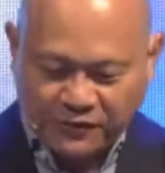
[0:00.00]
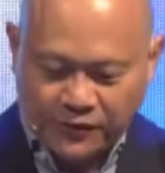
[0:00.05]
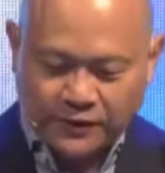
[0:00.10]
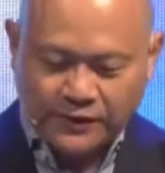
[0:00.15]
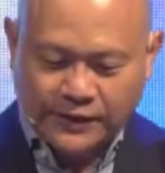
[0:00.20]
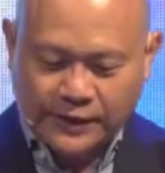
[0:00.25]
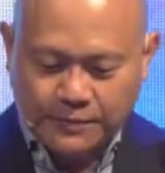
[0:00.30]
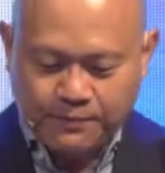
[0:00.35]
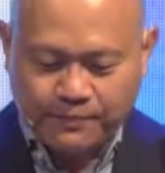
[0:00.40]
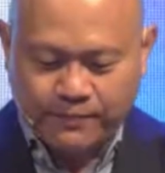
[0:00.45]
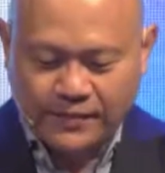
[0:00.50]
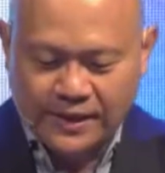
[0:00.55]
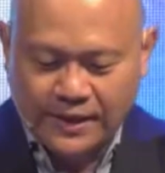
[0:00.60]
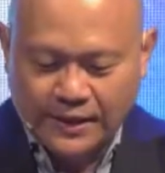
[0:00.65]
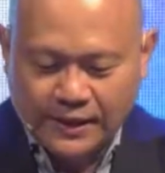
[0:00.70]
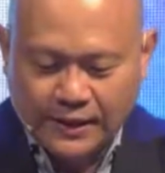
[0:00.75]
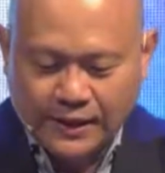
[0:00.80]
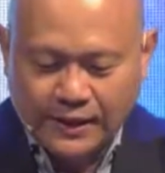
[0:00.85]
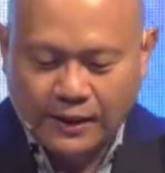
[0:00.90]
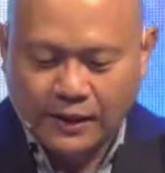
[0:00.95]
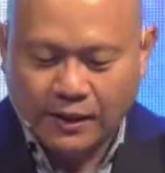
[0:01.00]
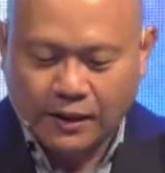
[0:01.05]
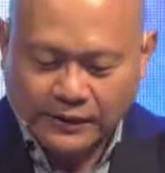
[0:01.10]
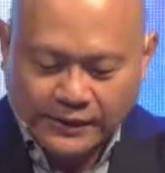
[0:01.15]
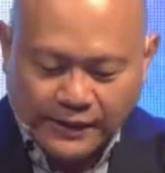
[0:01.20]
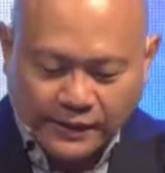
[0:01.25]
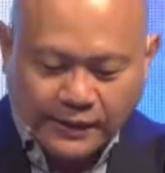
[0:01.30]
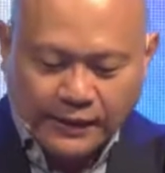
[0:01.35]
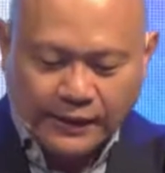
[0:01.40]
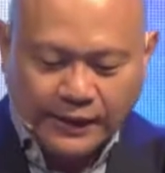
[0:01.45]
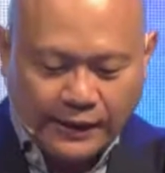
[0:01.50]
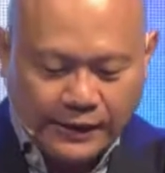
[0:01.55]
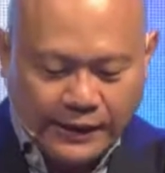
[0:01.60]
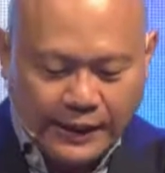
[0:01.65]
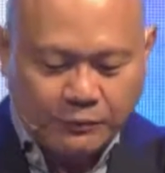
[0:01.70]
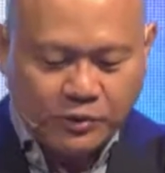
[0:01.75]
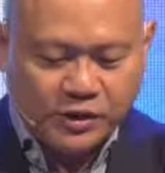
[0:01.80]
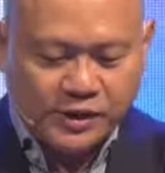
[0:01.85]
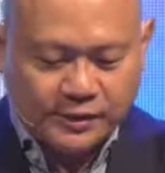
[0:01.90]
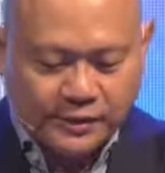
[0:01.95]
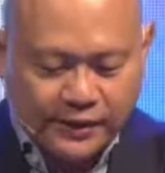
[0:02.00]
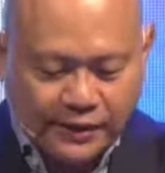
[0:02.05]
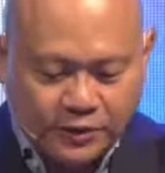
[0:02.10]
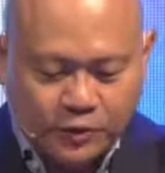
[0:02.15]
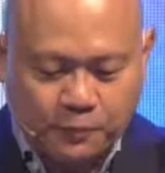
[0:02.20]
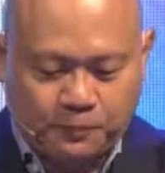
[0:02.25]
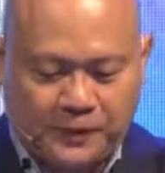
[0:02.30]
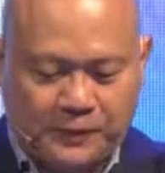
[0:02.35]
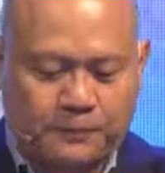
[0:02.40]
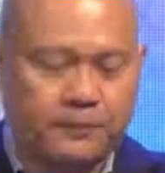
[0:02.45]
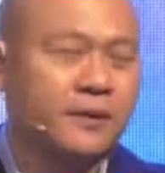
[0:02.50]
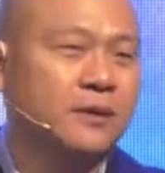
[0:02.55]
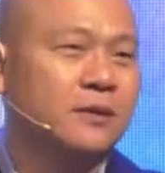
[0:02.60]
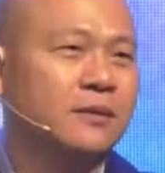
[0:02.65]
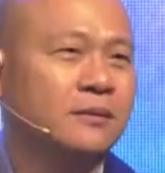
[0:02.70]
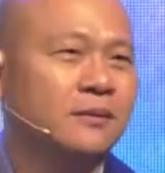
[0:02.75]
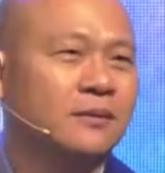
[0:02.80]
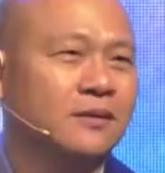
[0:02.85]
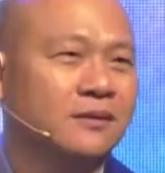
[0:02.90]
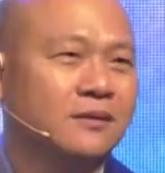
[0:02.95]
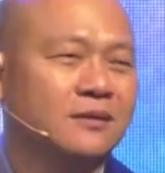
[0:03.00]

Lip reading: Him. On the other hand, I would say to people,